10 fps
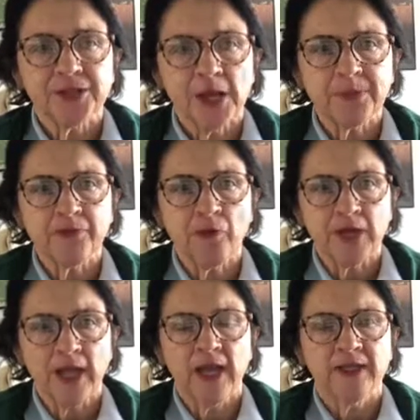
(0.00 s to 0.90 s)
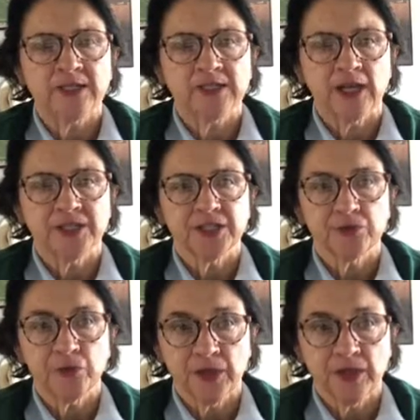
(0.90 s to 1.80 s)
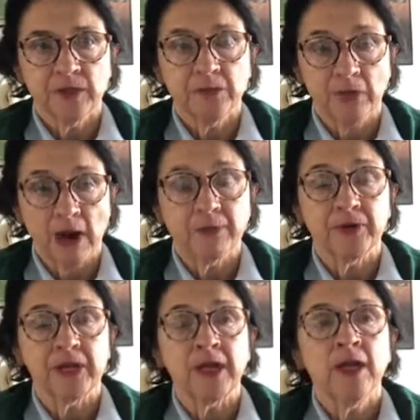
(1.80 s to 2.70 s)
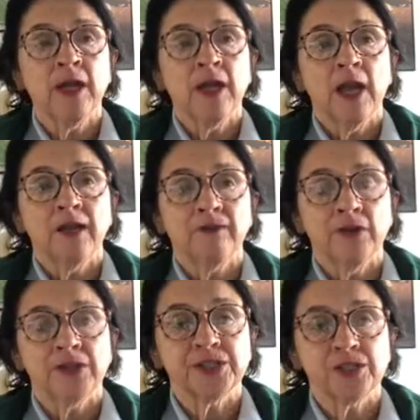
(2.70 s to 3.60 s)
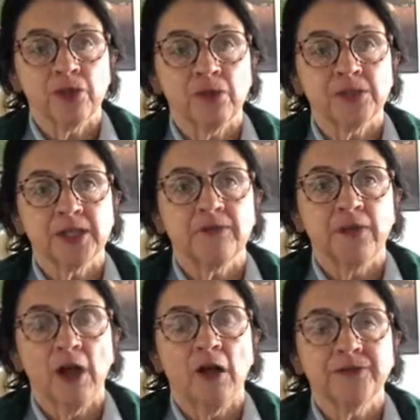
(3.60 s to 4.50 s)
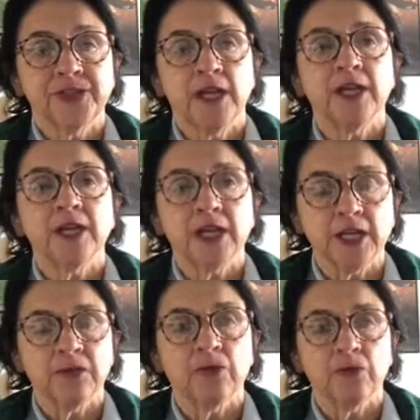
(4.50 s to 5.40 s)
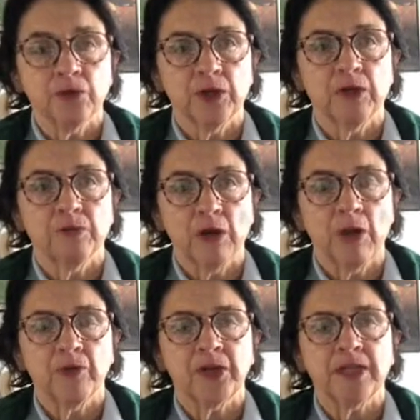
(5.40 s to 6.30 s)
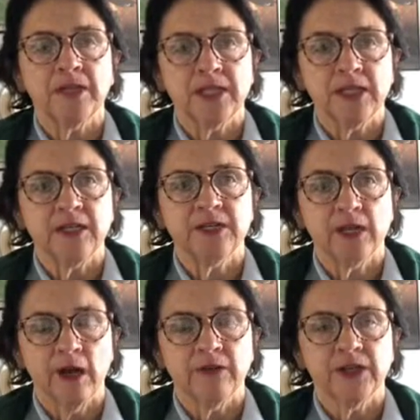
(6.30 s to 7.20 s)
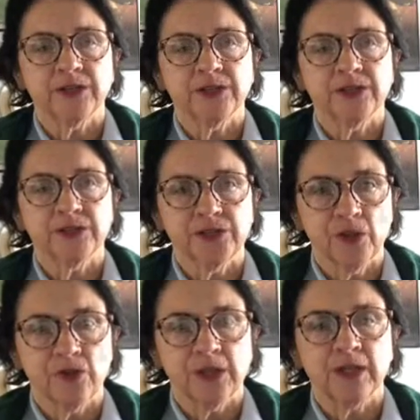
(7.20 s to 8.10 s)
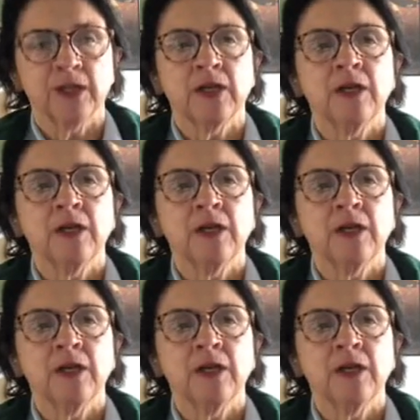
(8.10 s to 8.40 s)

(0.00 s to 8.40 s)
Chapter 48 discusses real property and the various terms involved in real property, deeds, covenants, zoning.